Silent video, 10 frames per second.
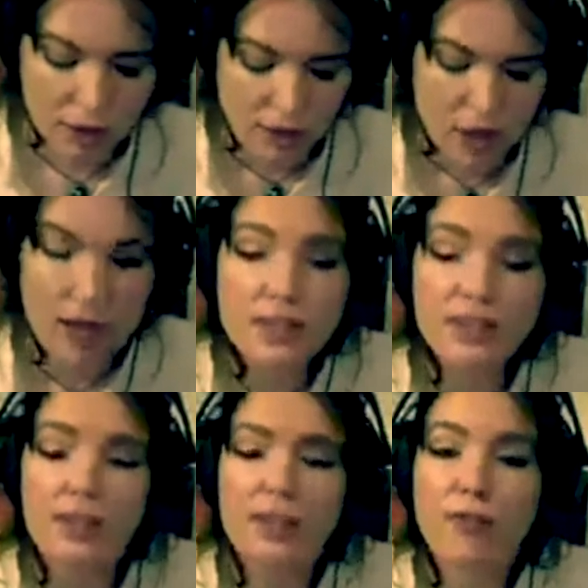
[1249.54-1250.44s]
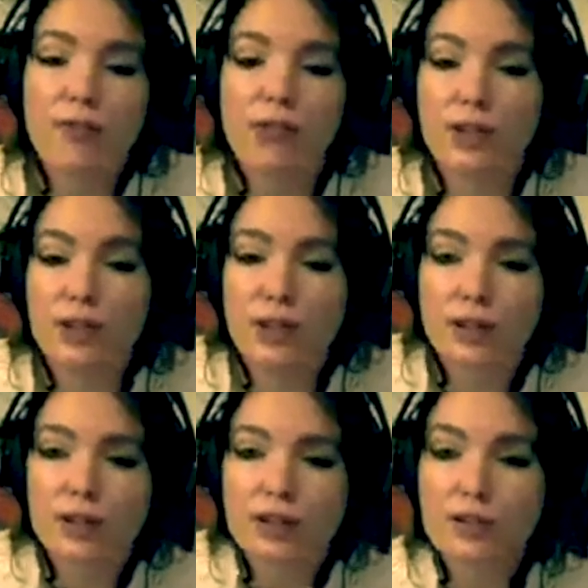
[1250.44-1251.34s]
asking for the
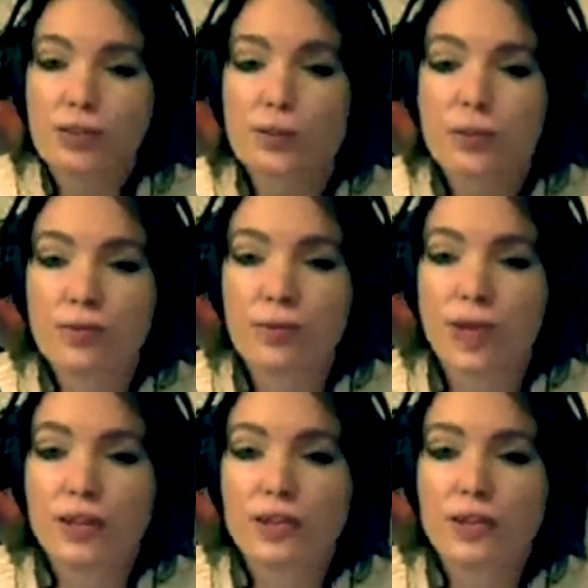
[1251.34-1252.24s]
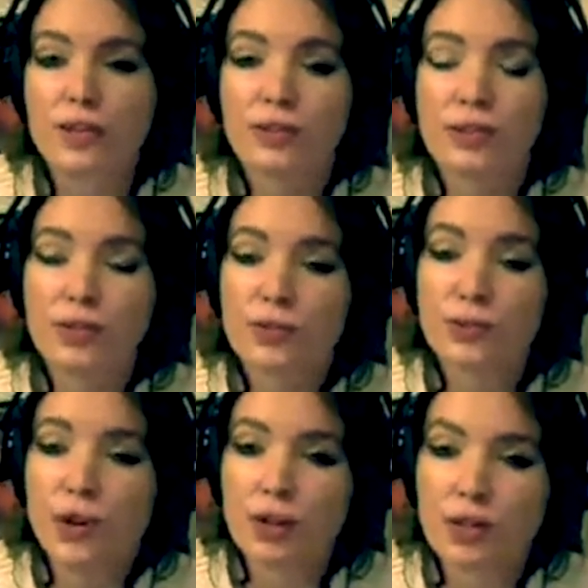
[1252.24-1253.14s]
true information, the true
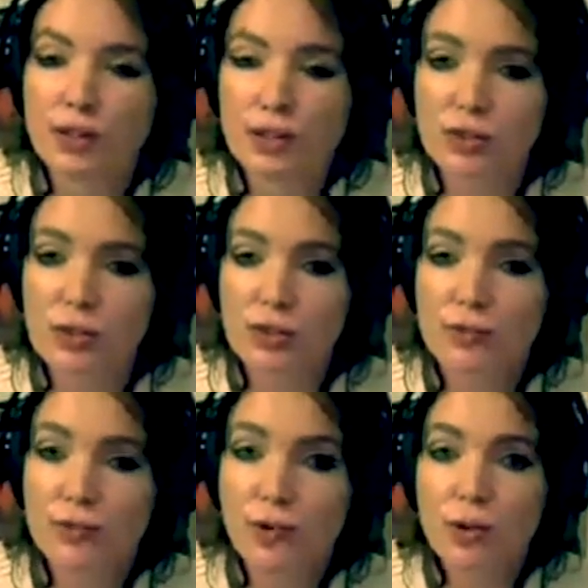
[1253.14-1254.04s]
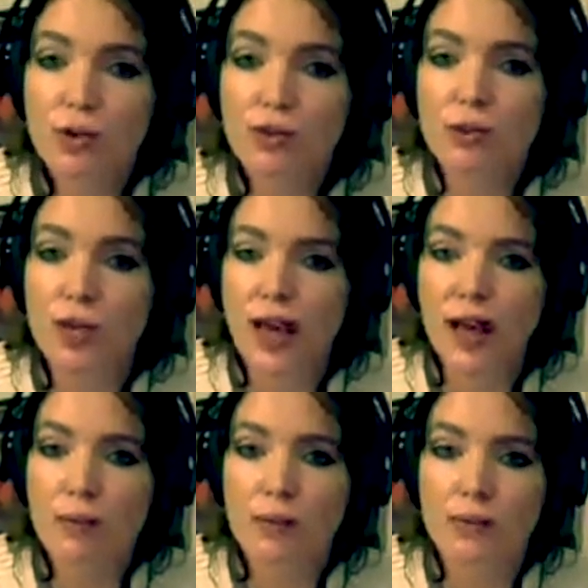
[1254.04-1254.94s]
knowledge to fall on your
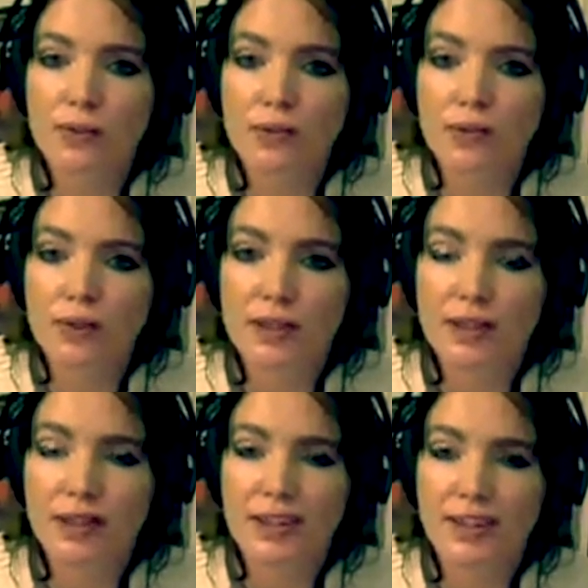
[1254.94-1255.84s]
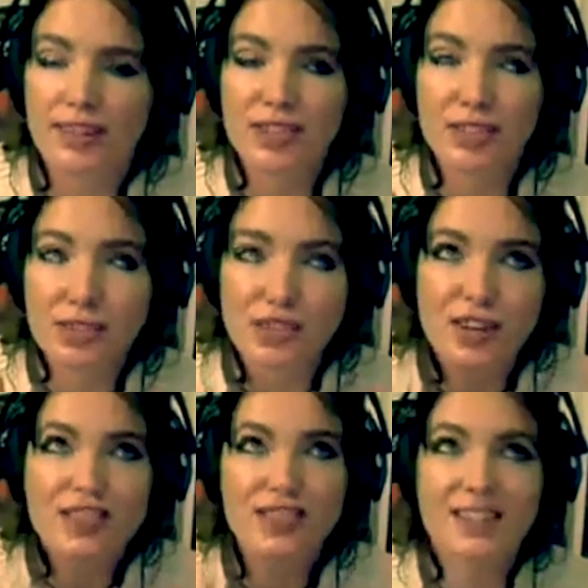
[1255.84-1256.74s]
lap, and just
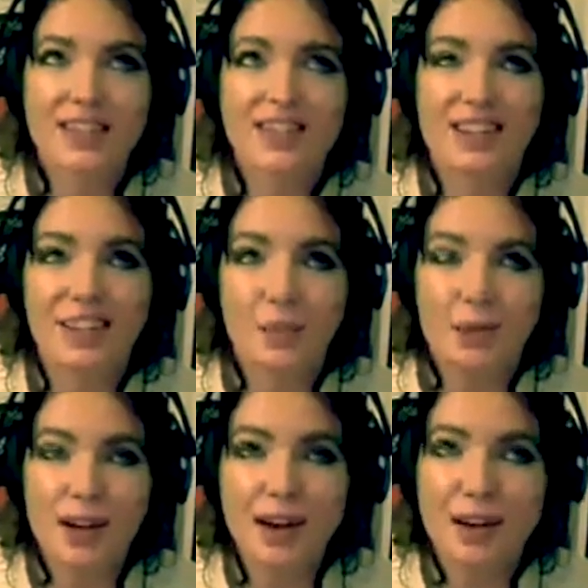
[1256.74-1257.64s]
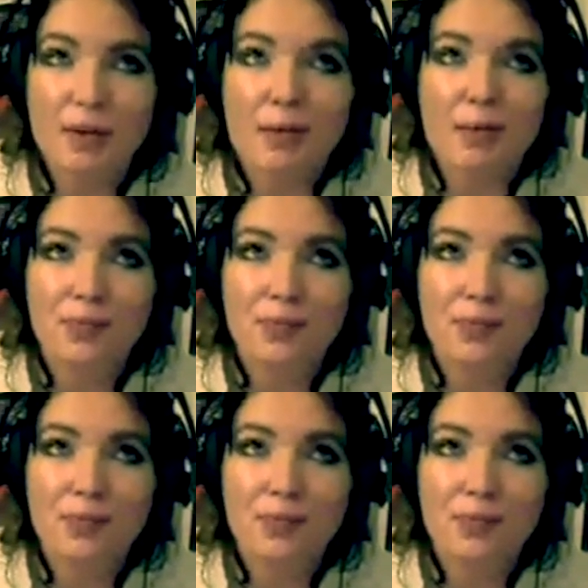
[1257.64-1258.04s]
trusting that it will come.